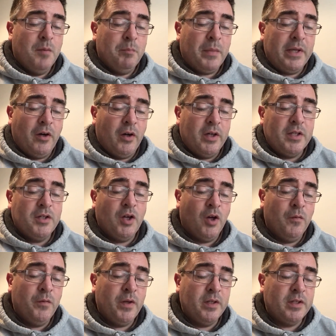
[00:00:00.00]
My heart is
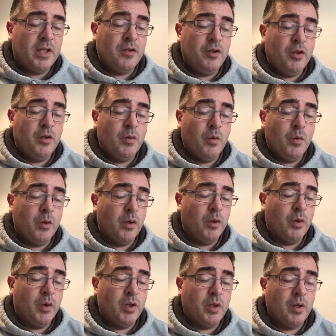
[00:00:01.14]
confident in you, O
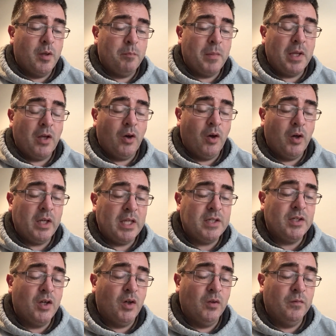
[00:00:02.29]
God. My heart is
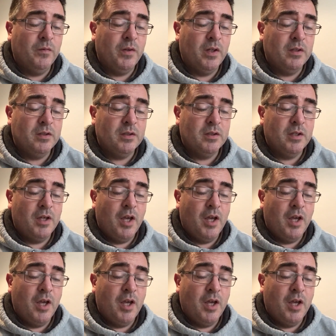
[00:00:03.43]
confident.